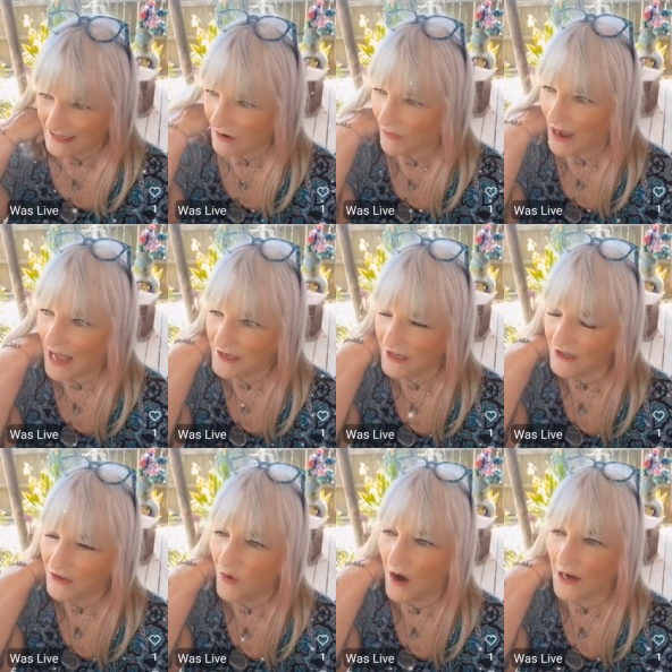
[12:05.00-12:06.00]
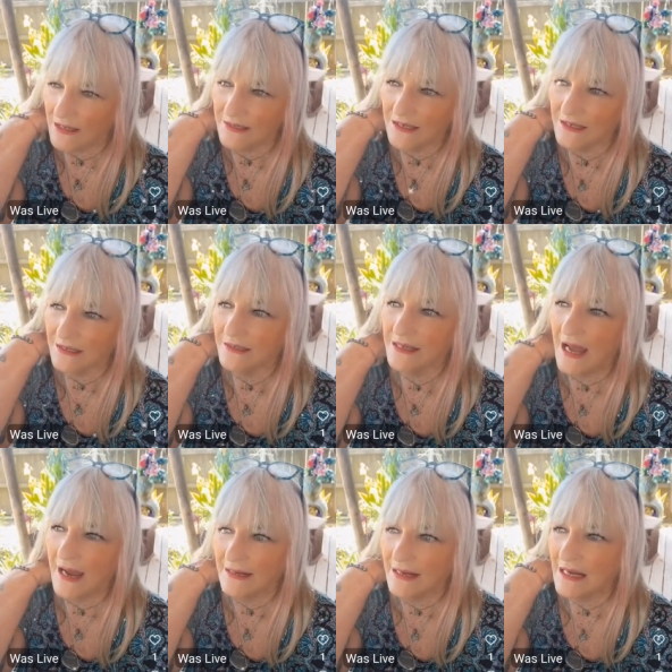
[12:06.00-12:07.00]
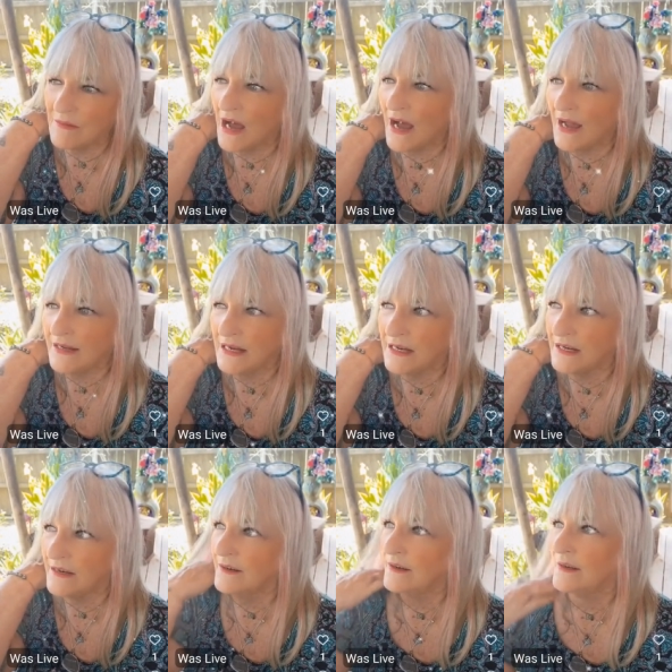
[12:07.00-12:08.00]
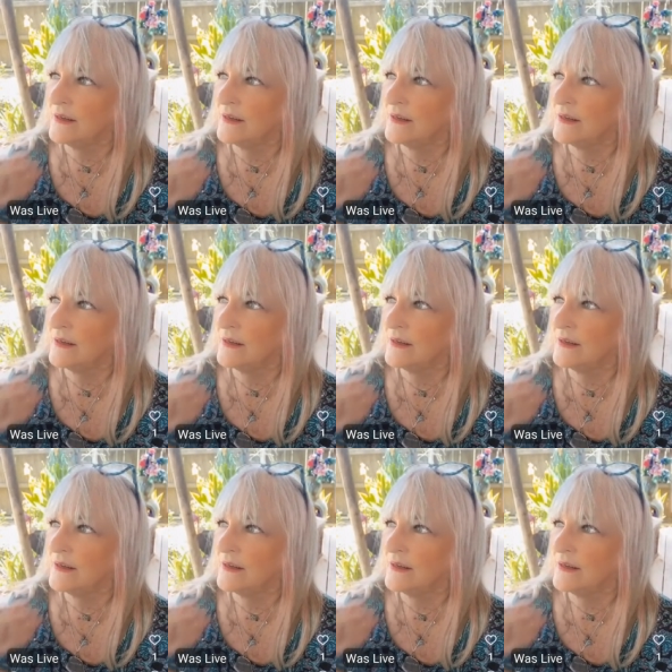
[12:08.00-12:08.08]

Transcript: So I just wanted to kind of come on here,